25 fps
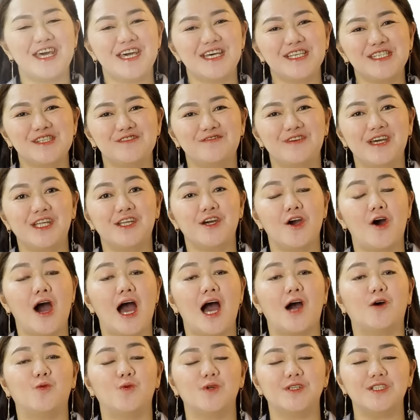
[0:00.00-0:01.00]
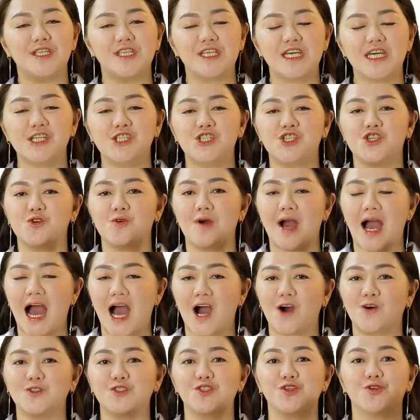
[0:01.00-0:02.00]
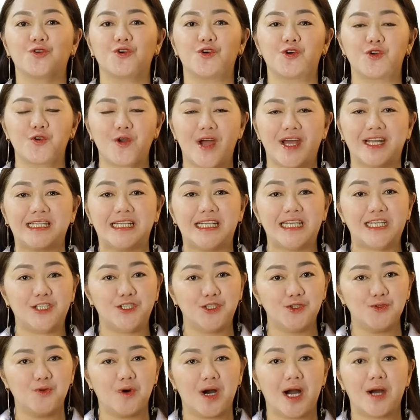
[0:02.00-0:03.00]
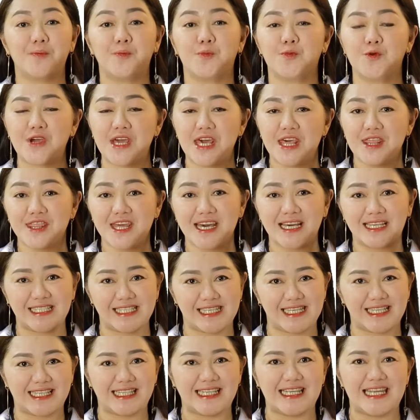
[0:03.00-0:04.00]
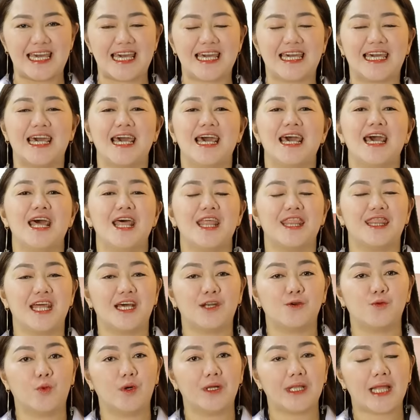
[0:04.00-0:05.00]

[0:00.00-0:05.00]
this video, I will teach you how to correctly do a breathing technique that